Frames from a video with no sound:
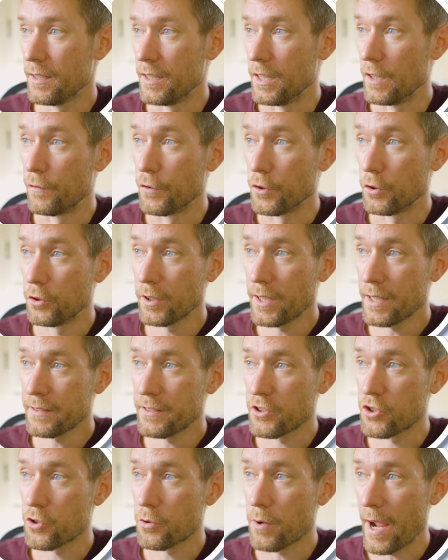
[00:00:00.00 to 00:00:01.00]
If we look at
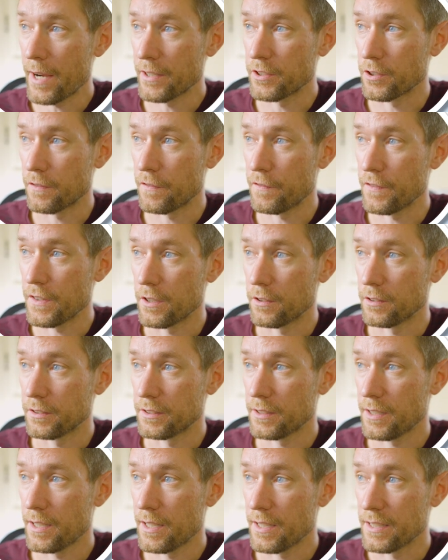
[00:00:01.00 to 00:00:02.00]
the tractor
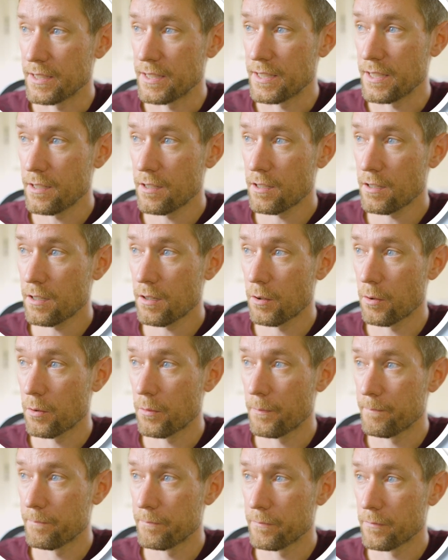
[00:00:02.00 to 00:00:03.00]
field, here
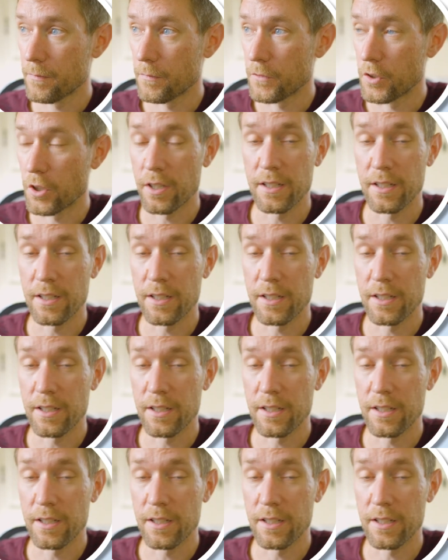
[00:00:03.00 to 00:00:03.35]
you're